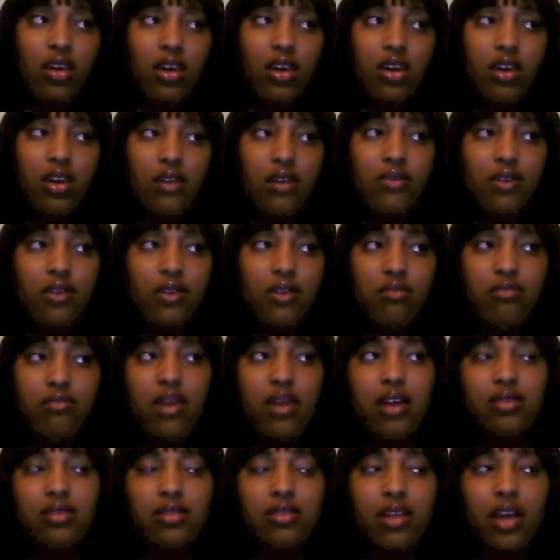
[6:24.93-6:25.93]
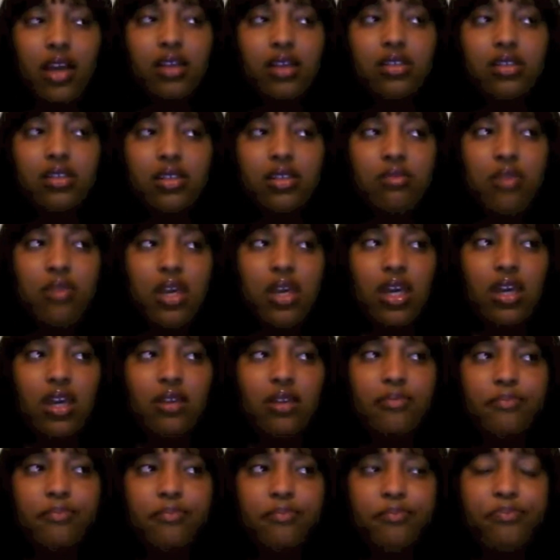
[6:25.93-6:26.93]
and get the
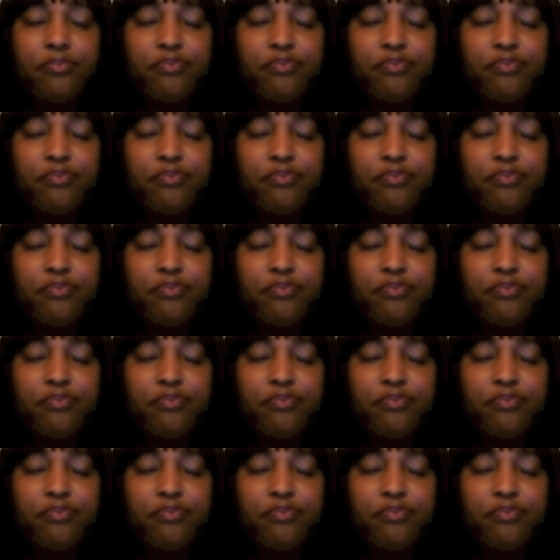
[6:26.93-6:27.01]
mastectomy,